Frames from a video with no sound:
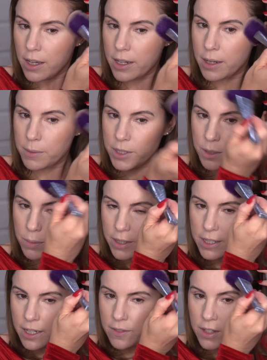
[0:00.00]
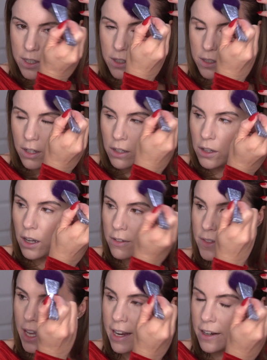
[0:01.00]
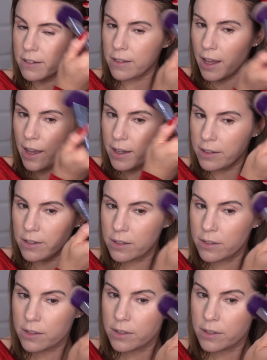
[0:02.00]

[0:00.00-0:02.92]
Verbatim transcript: And I'm just blending this along the hairline.